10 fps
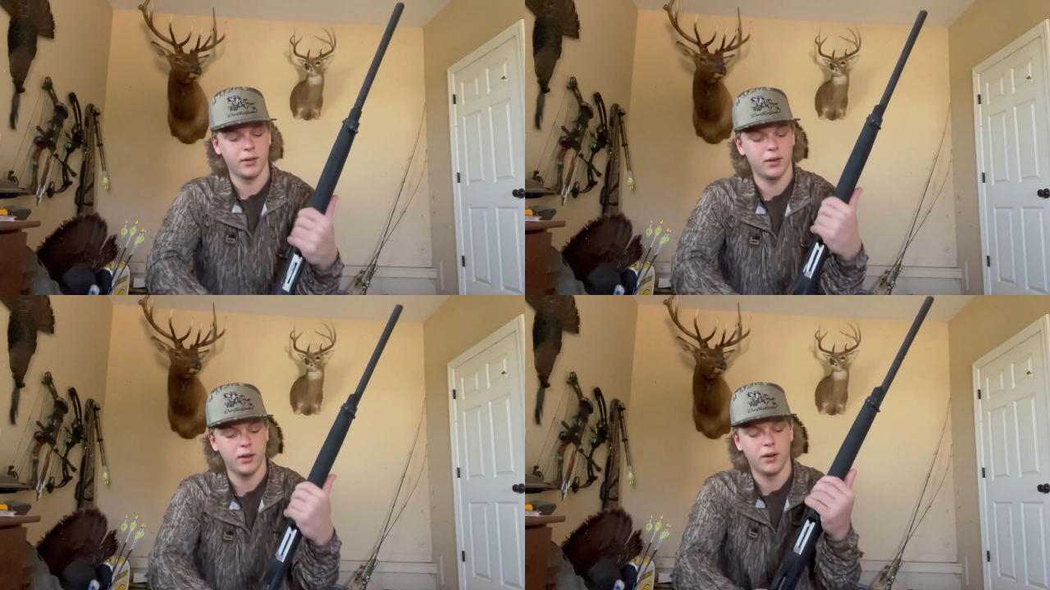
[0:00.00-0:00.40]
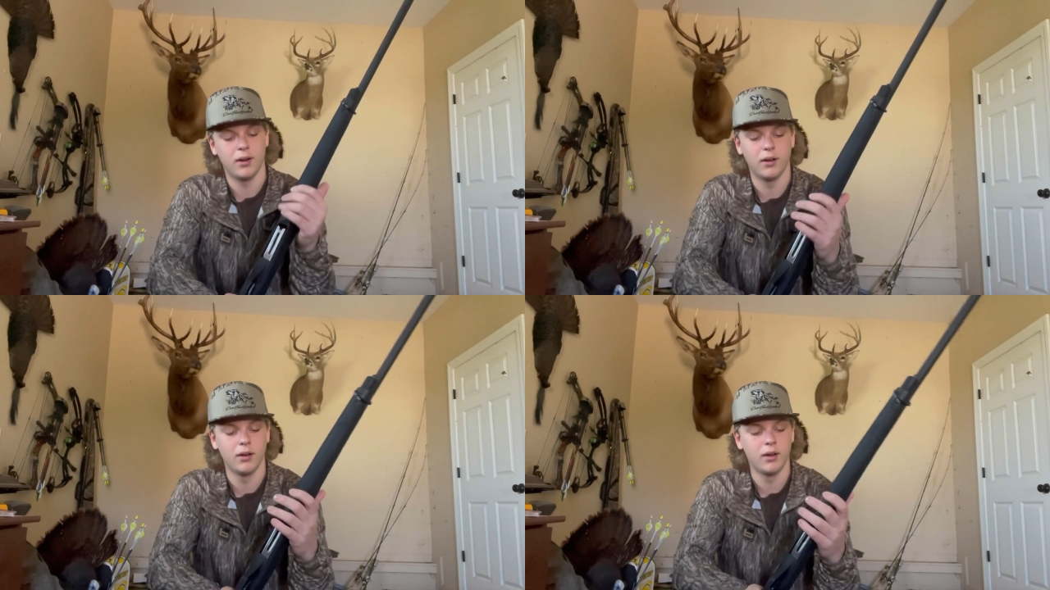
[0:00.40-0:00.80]

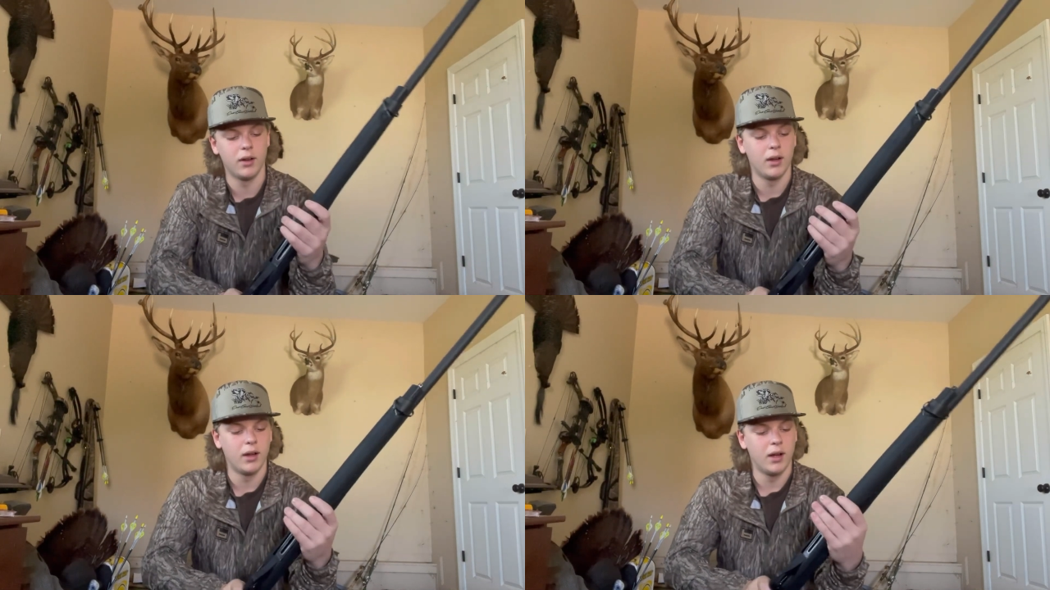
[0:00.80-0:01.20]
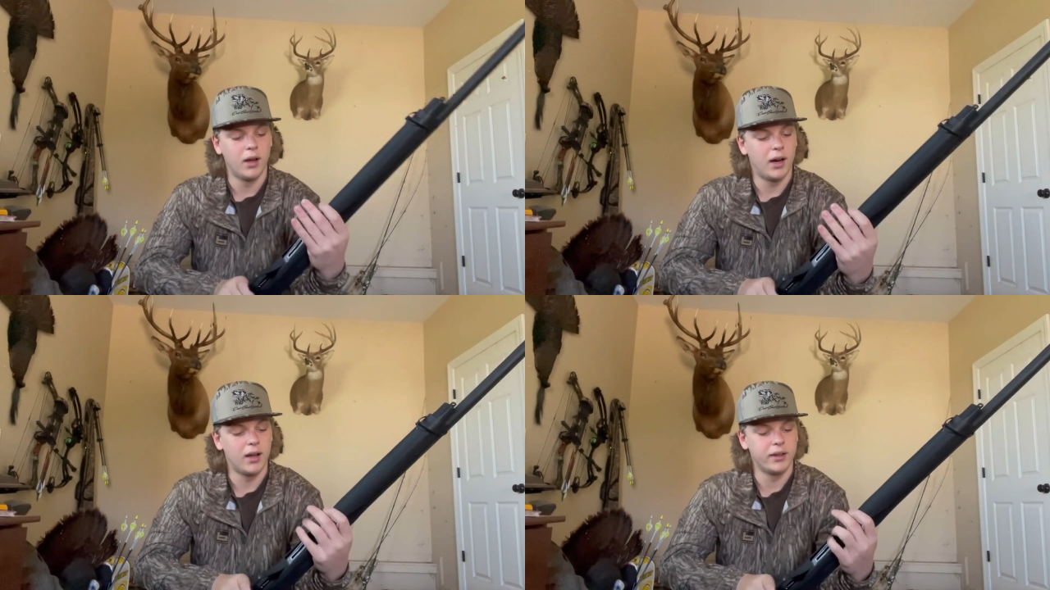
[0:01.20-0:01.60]
I
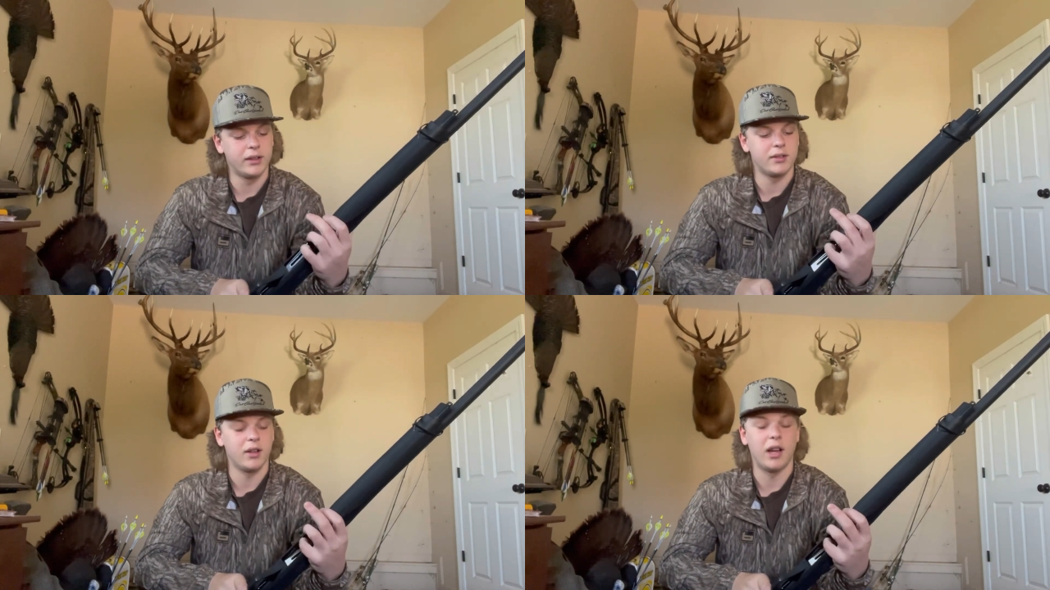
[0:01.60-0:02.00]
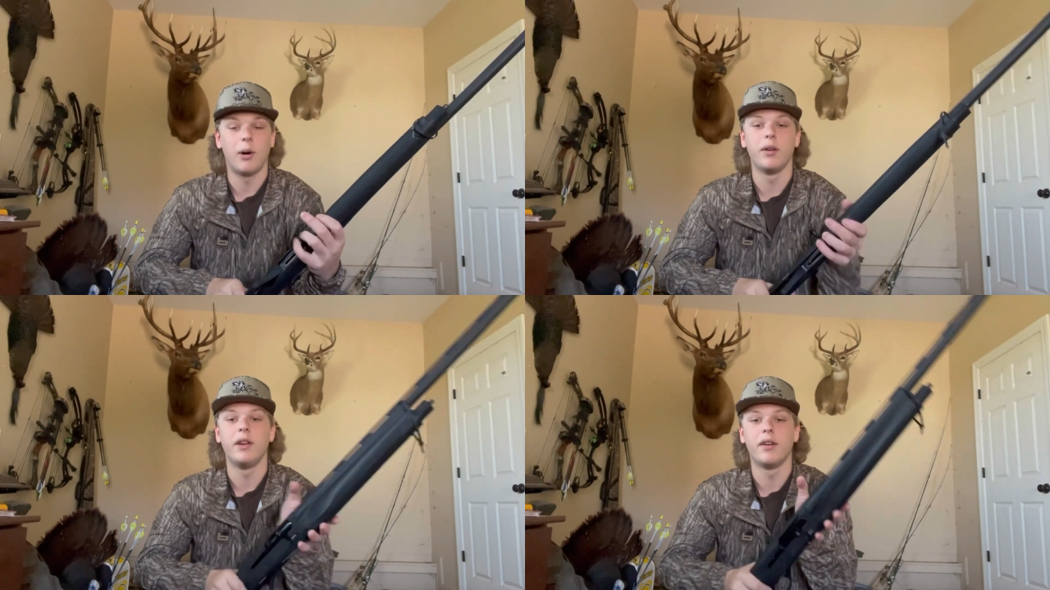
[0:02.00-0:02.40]
like this gun. I
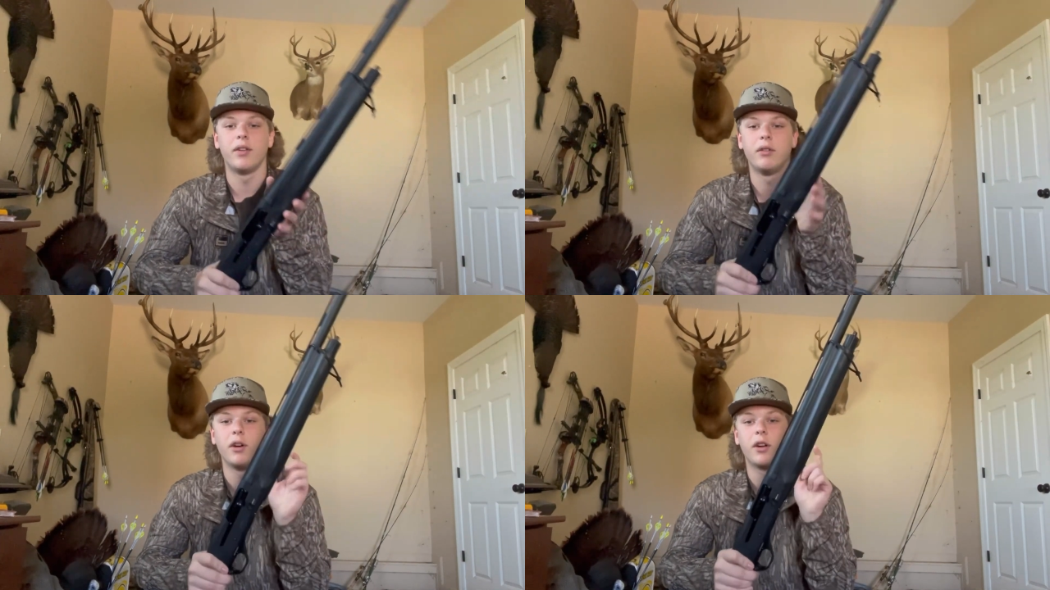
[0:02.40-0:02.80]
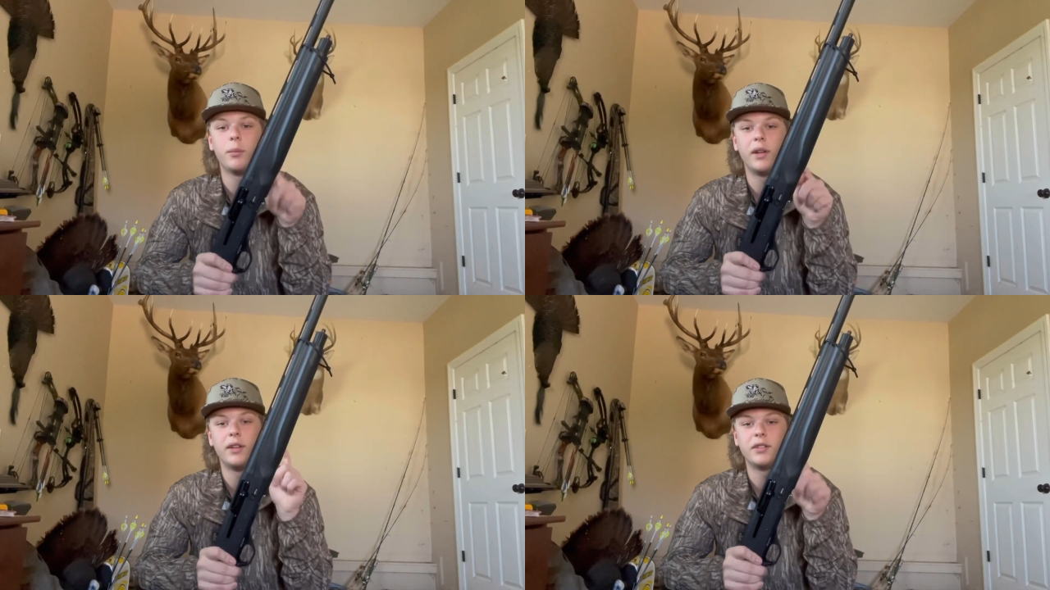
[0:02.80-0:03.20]
would definitely
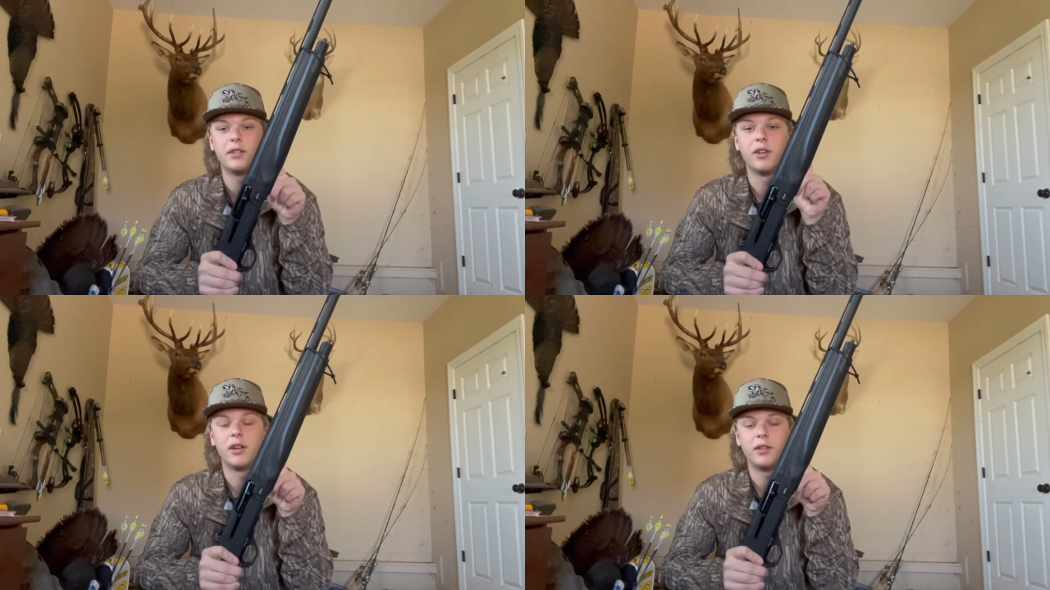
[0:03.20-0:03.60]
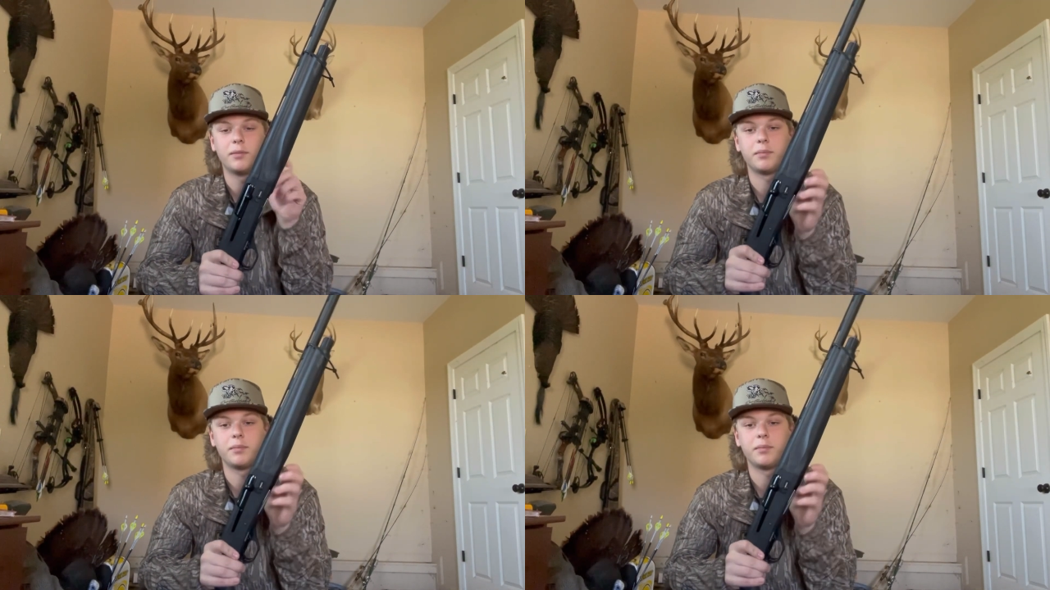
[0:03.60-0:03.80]
recommend this gun.